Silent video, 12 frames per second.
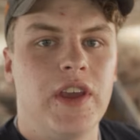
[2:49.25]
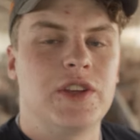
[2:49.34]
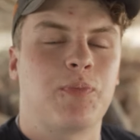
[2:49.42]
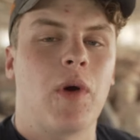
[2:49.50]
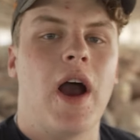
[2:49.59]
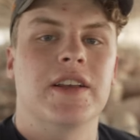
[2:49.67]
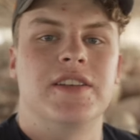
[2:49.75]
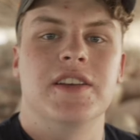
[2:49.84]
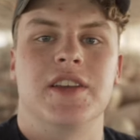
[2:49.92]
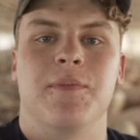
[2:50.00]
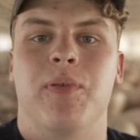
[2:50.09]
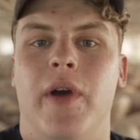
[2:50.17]
These
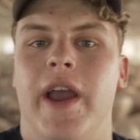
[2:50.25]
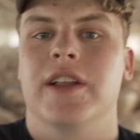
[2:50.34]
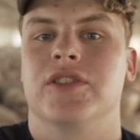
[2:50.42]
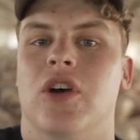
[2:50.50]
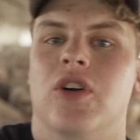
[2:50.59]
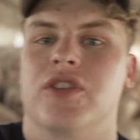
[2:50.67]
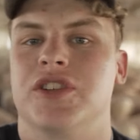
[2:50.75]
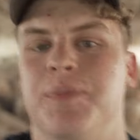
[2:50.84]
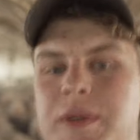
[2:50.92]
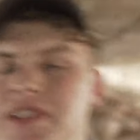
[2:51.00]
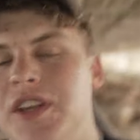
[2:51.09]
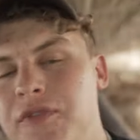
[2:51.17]
processing plants are
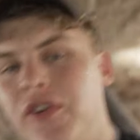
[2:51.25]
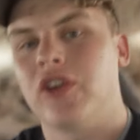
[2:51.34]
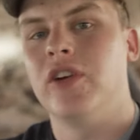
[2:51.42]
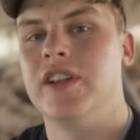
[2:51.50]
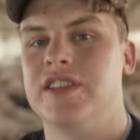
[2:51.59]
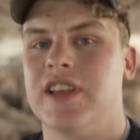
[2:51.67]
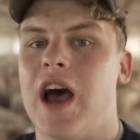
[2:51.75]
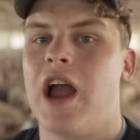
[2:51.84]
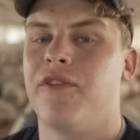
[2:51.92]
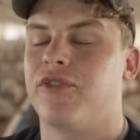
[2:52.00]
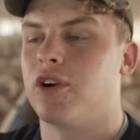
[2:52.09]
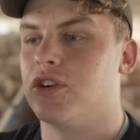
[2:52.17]
specifically
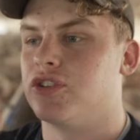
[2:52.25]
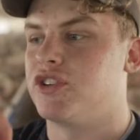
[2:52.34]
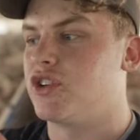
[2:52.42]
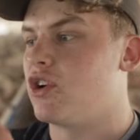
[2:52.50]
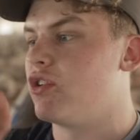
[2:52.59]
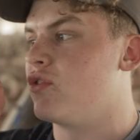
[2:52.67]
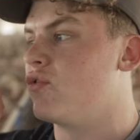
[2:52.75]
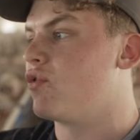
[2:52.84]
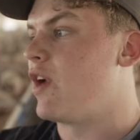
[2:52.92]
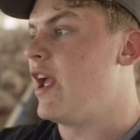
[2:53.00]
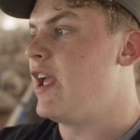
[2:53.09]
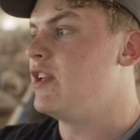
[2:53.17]
designed for a
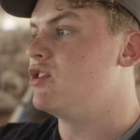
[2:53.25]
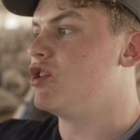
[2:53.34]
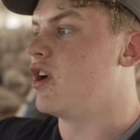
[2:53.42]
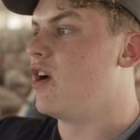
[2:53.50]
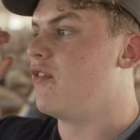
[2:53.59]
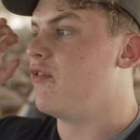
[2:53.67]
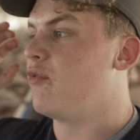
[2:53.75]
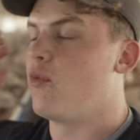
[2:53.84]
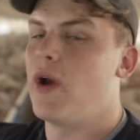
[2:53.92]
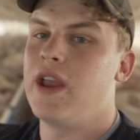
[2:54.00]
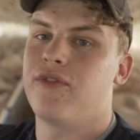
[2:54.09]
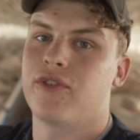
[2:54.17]
certain range of
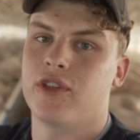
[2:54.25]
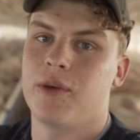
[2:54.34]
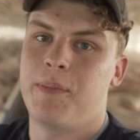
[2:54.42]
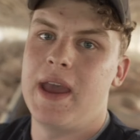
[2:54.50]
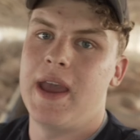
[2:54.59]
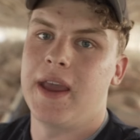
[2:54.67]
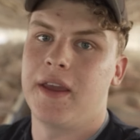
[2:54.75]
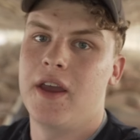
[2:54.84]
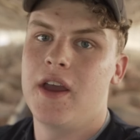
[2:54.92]
weight for the pig.